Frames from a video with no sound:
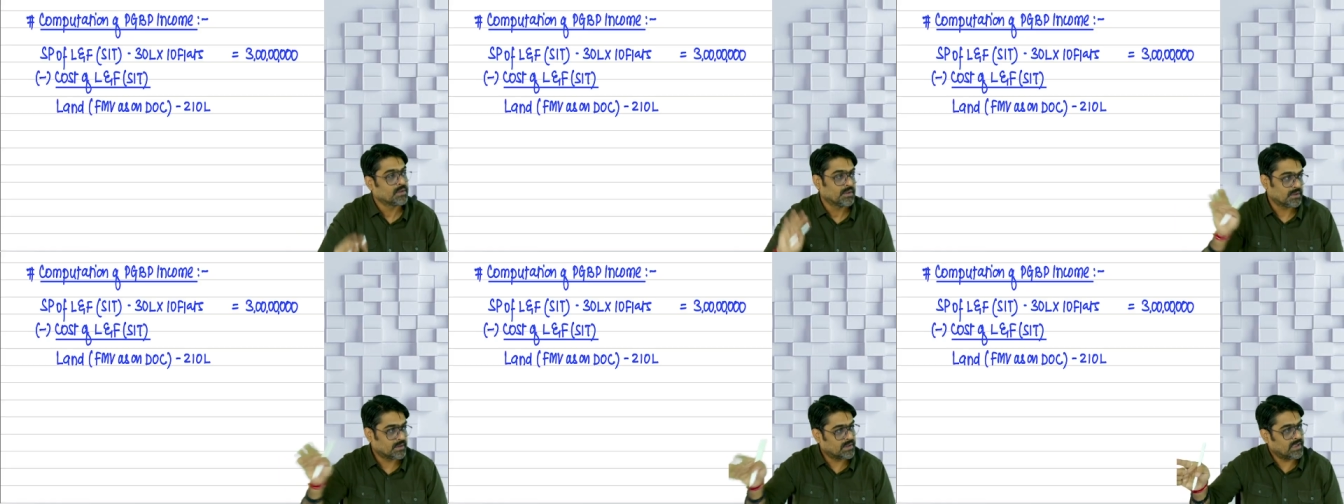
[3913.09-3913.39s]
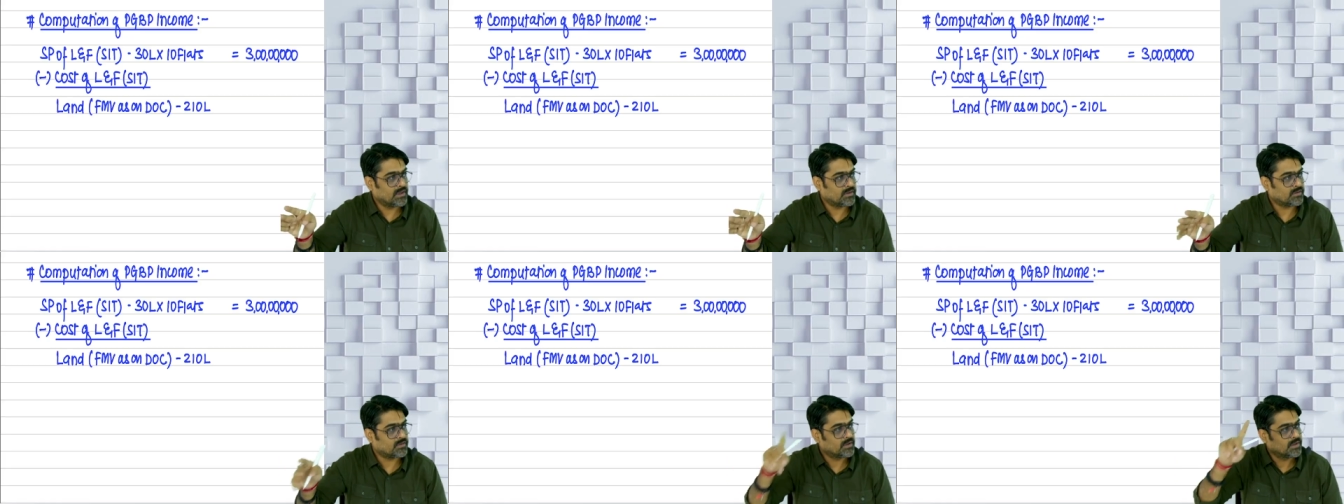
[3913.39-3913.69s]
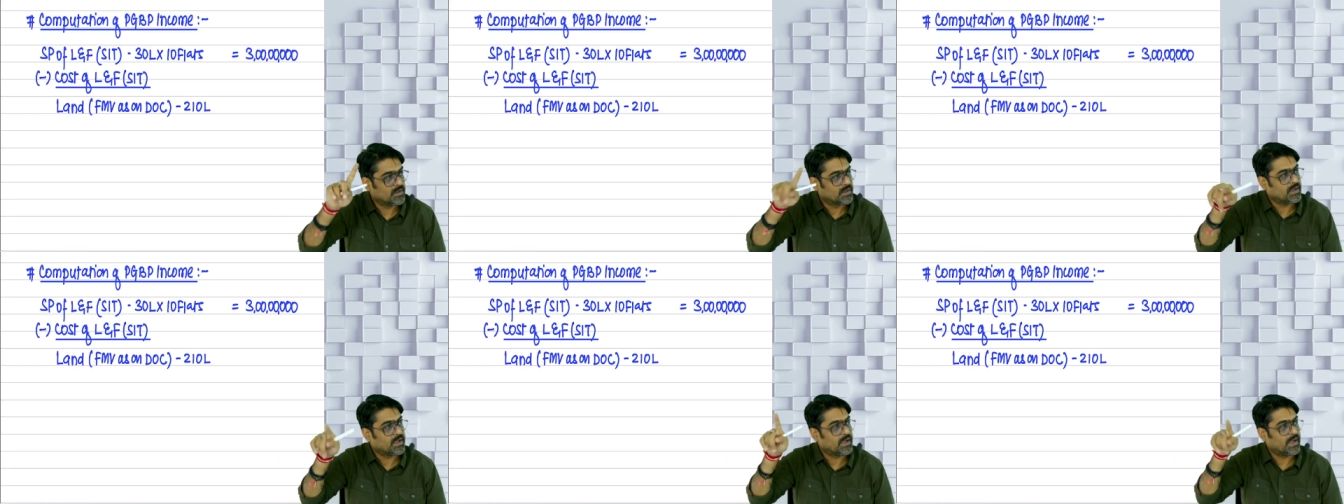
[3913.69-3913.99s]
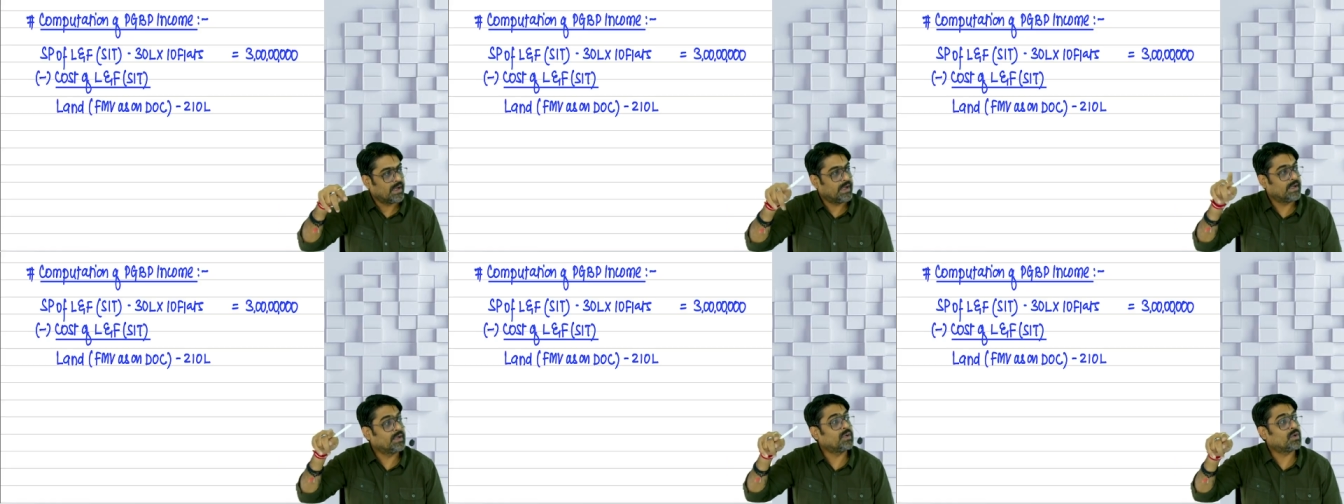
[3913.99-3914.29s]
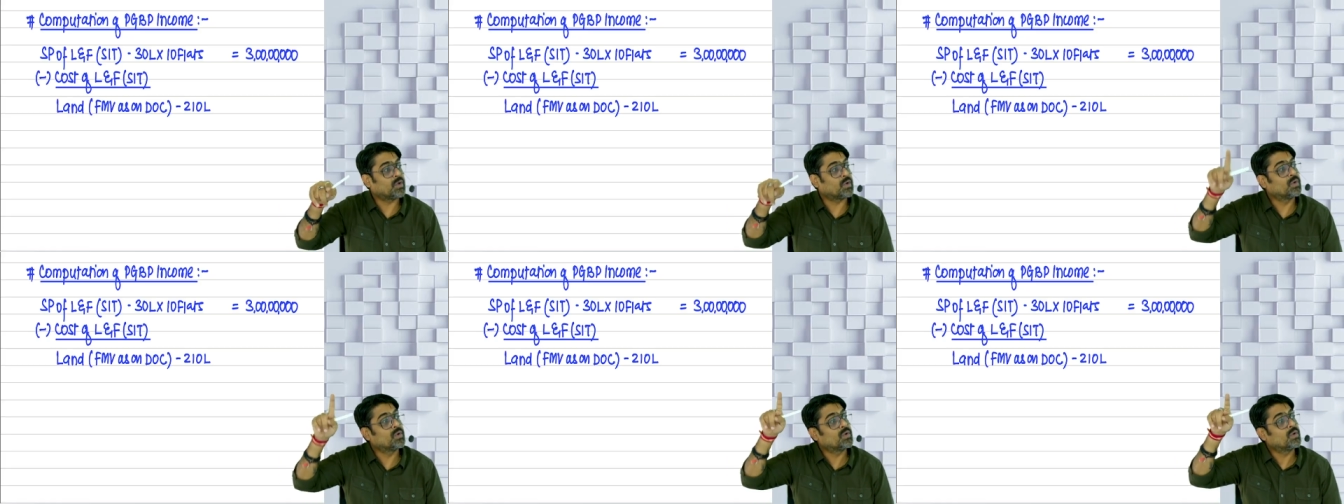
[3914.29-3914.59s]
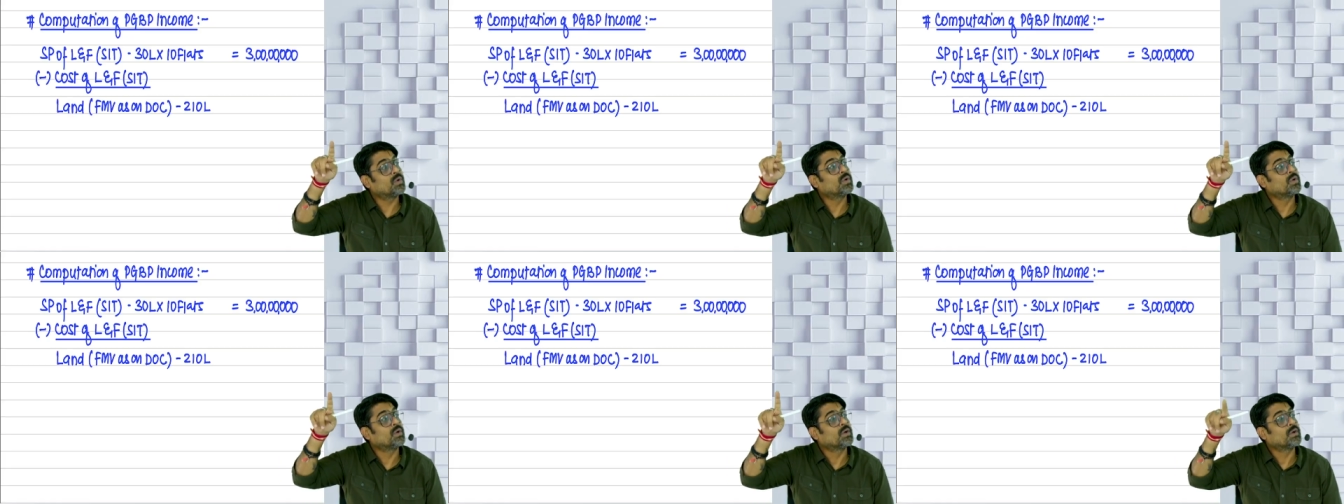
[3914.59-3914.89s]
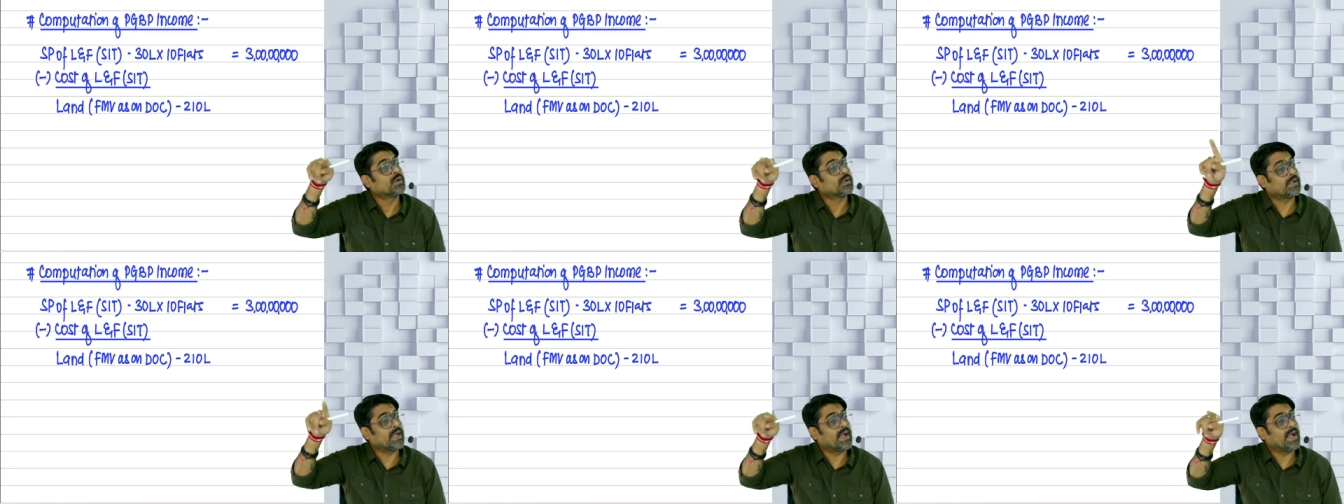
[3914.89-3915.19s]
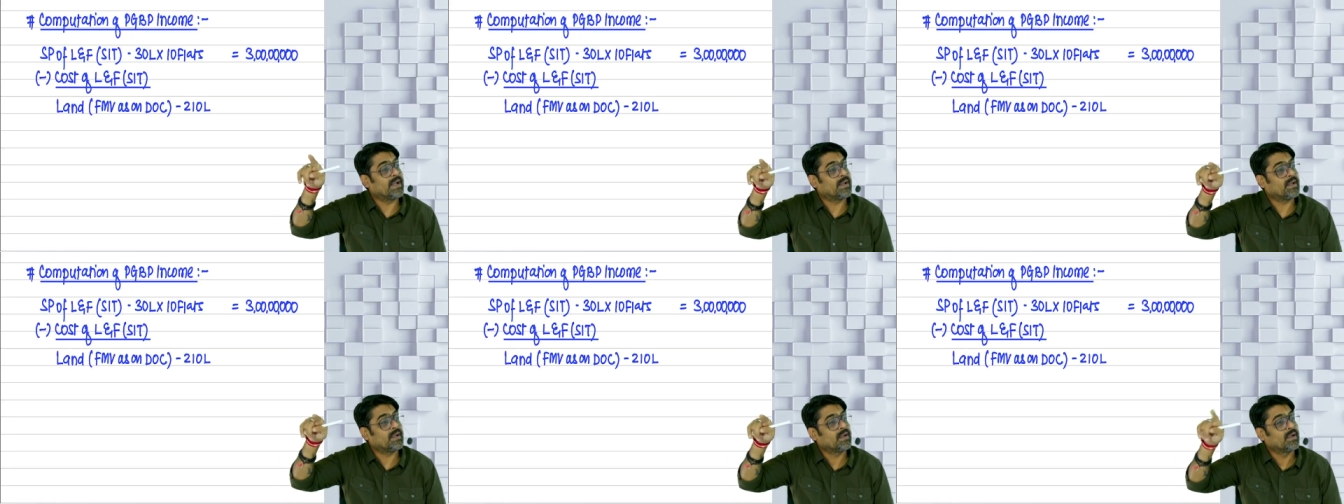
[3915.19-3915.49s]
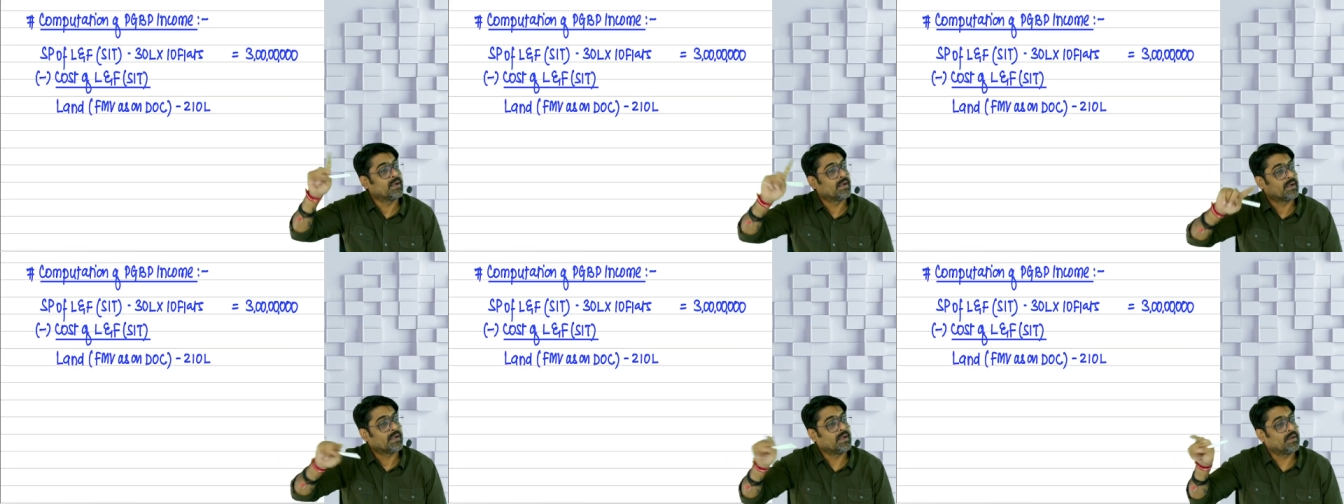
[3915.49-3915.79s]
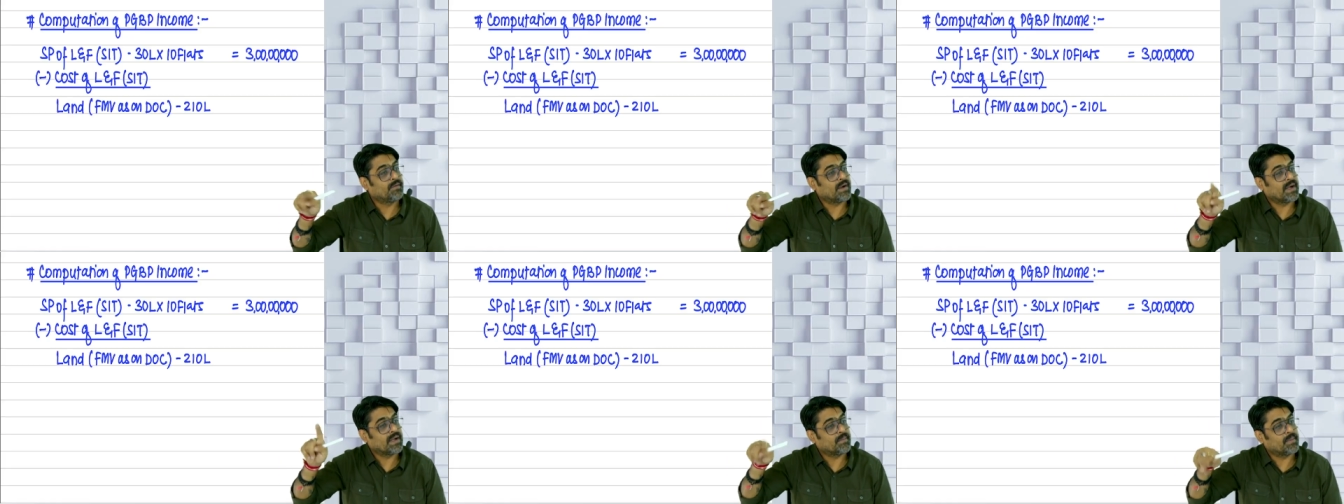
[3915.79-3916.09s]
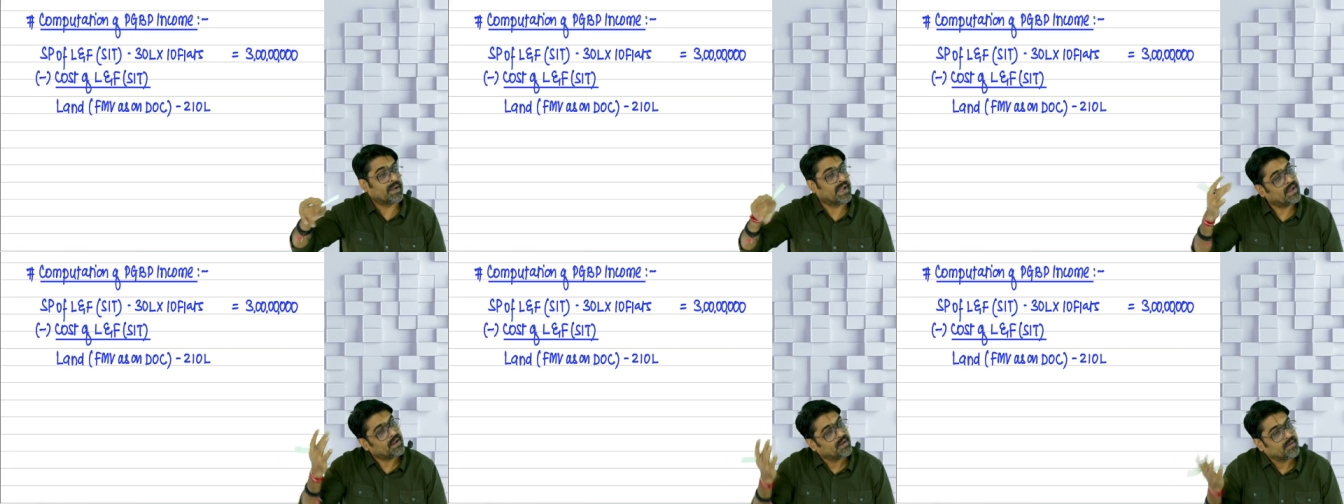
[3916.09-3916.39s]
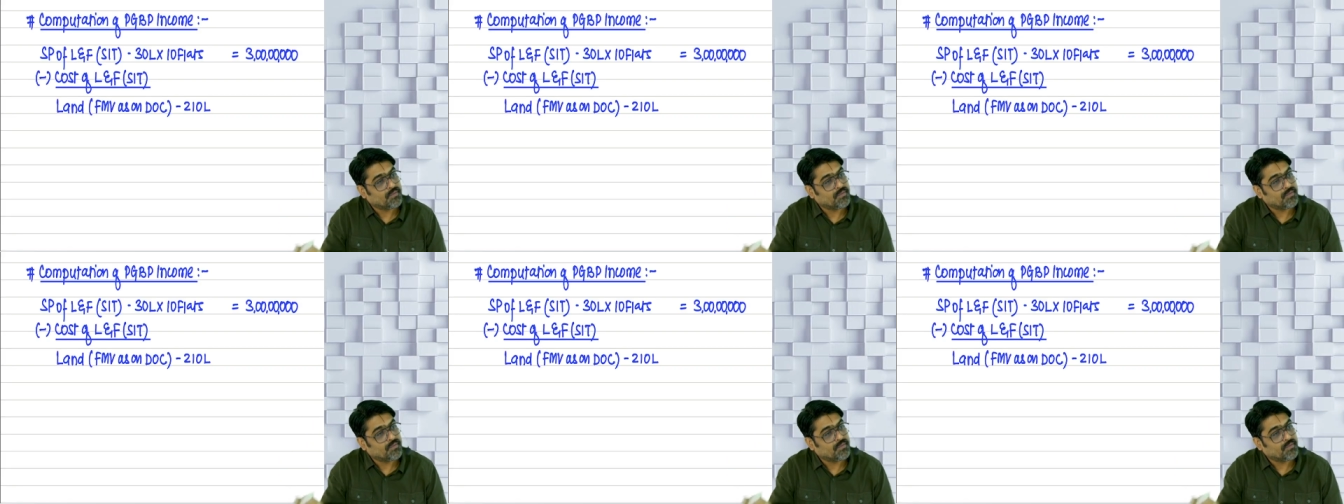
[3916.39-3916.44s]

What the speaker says: This into 10 divided by